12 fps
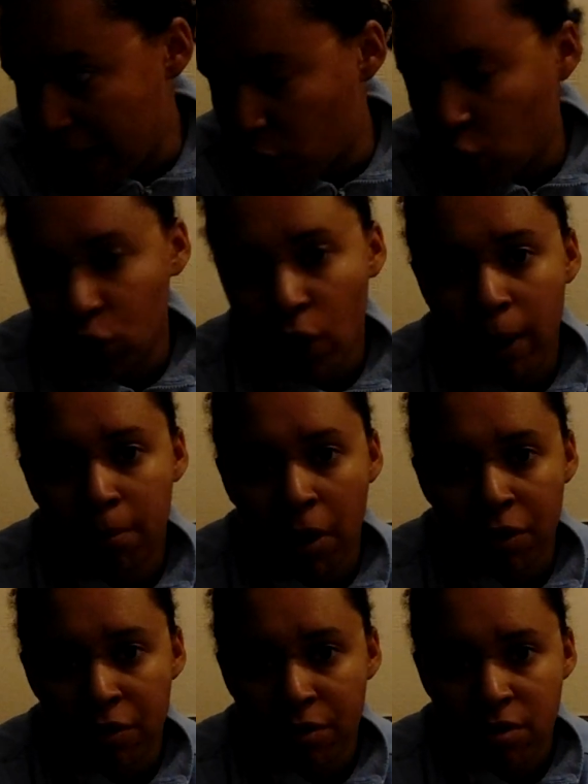8 or 9
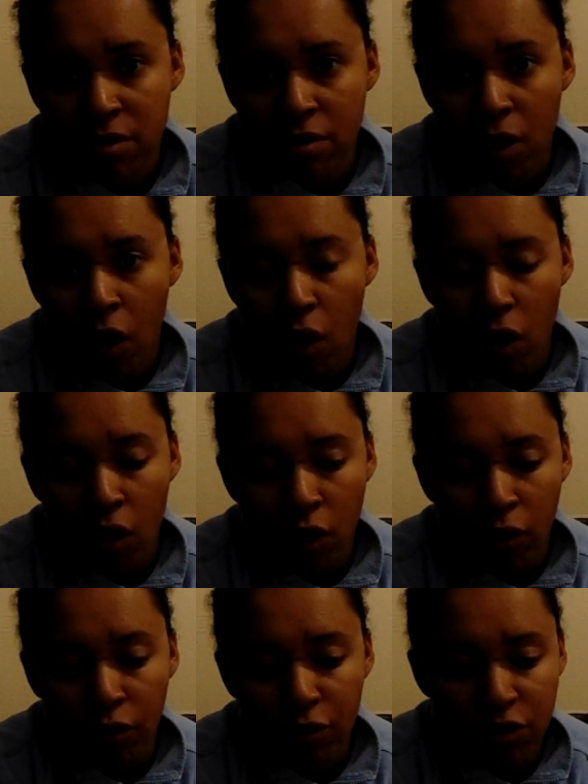months
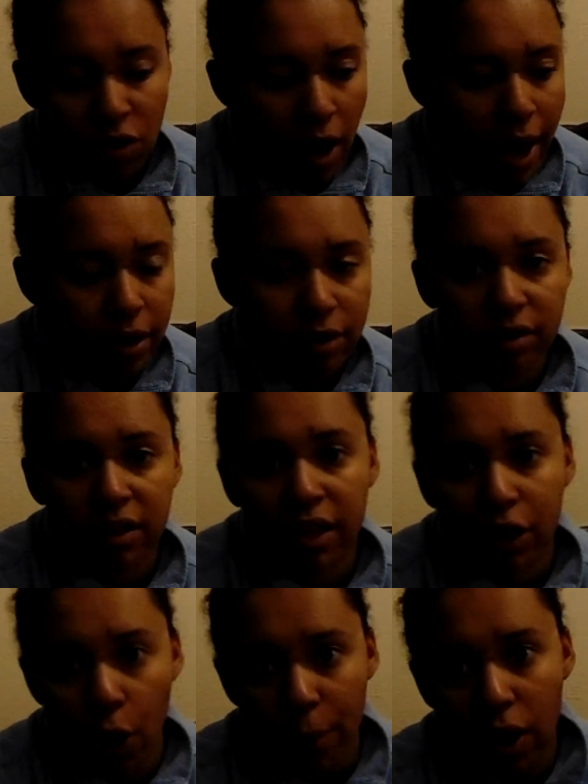of
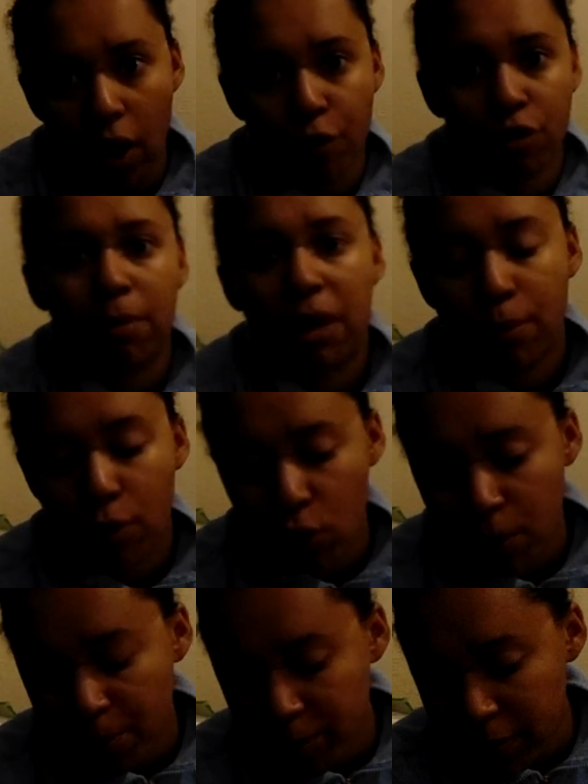tirelessly going after
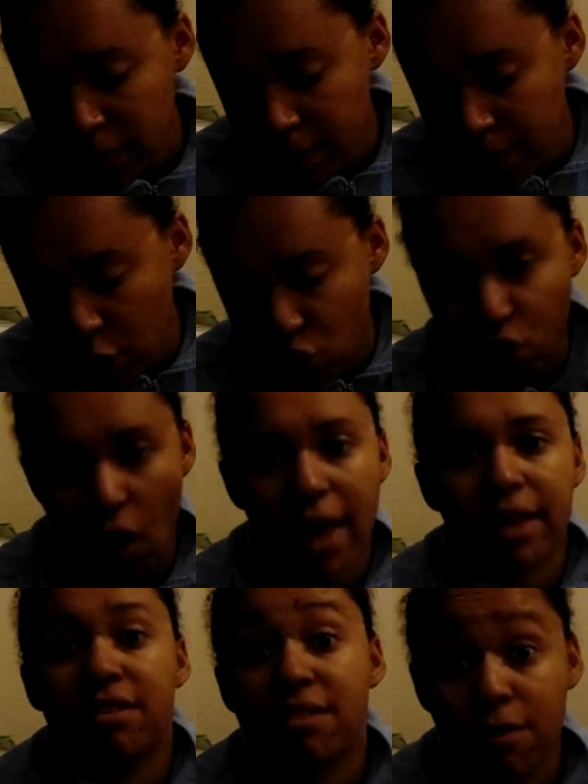people,
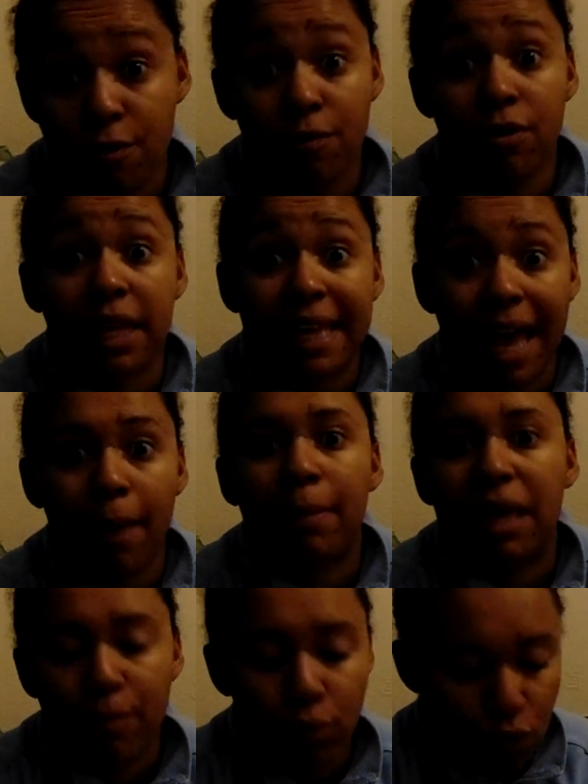trying to get
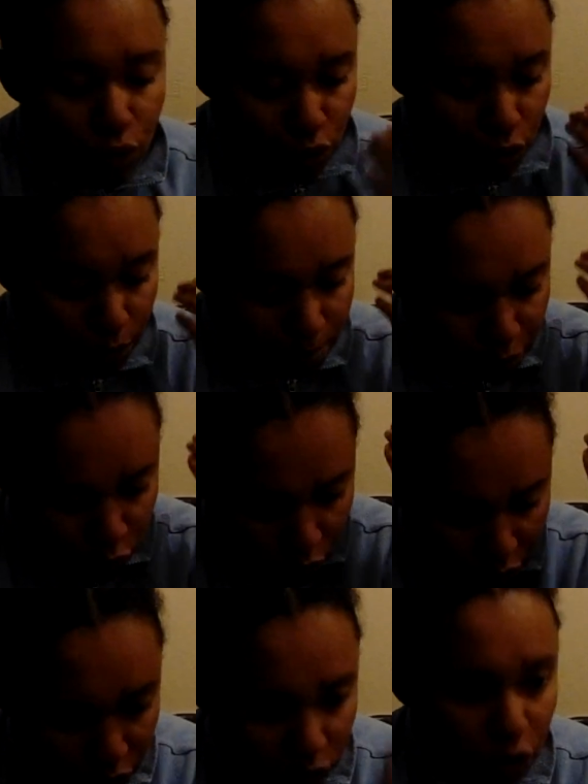people to
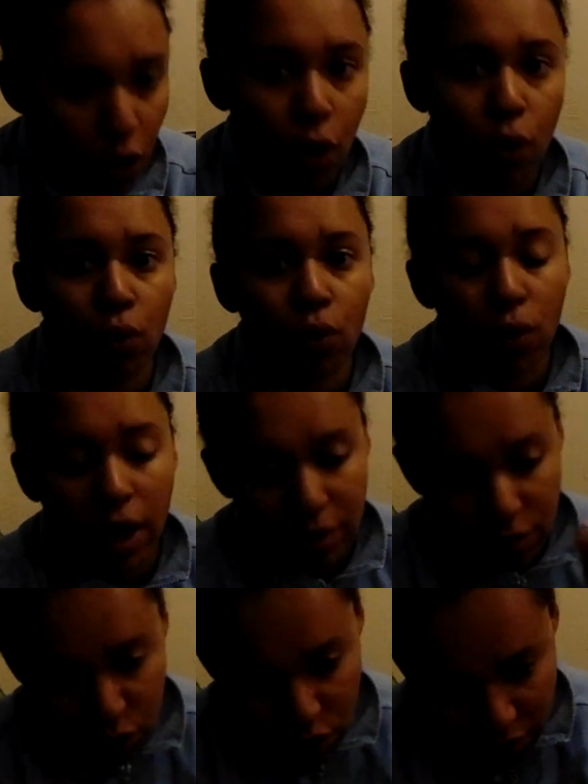sort of go
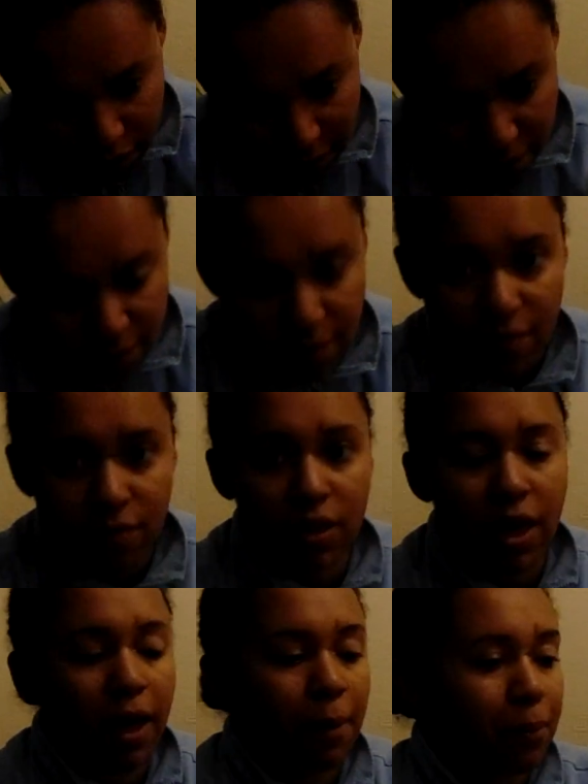and just,
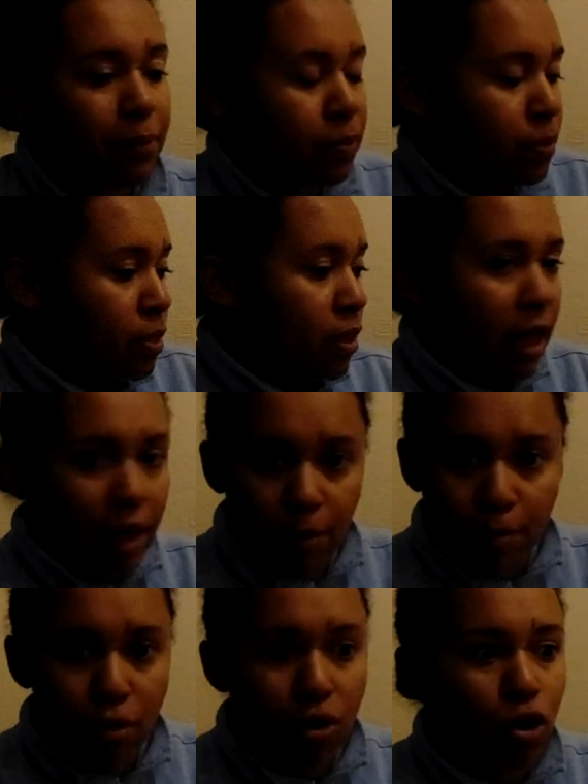yeah, get
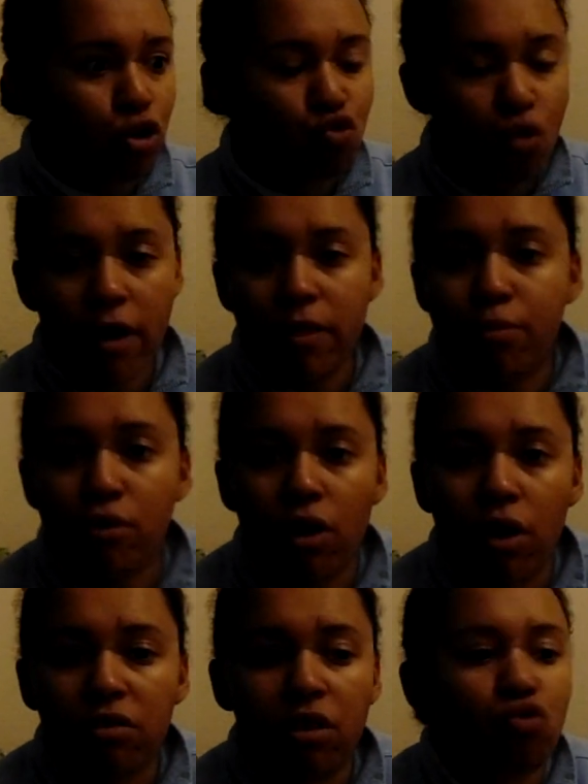the products, try the
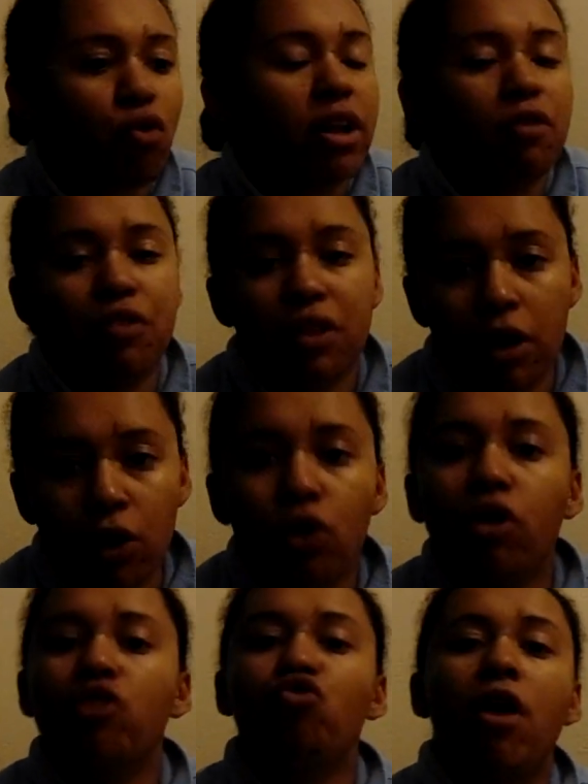products. I tried everything I
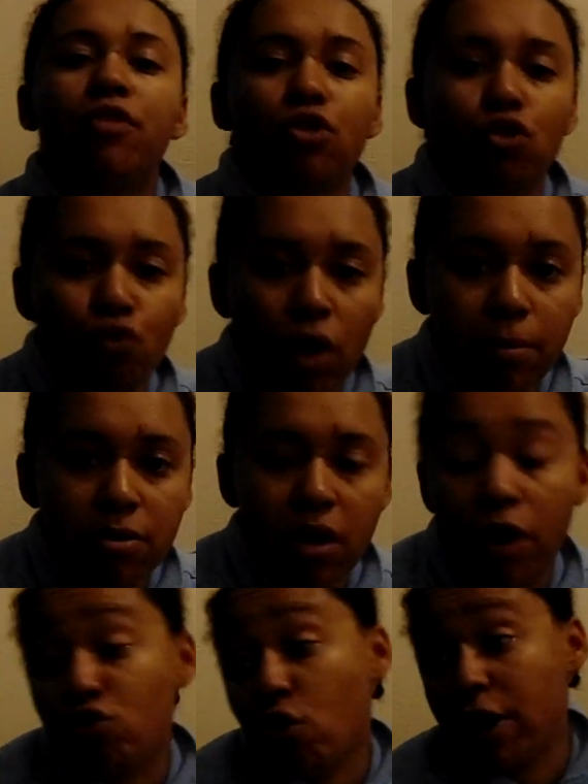could. I tried the script,
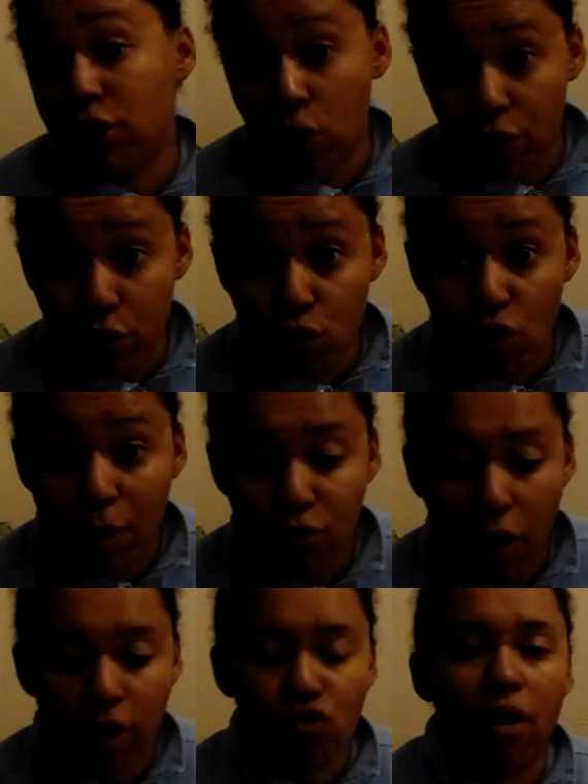I tried not the
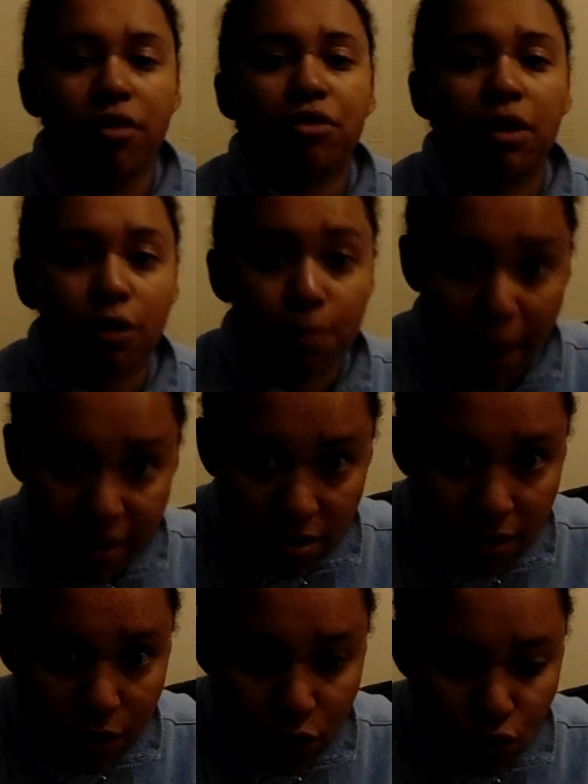script, I tried things
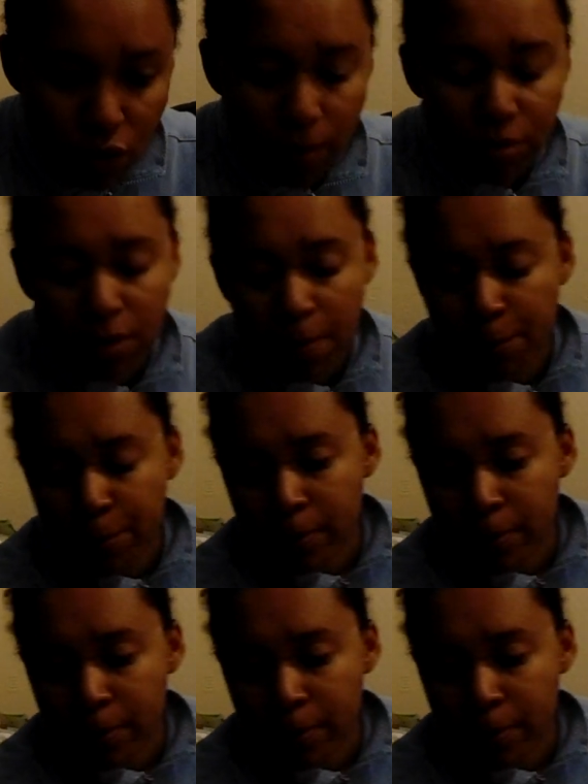better than the script.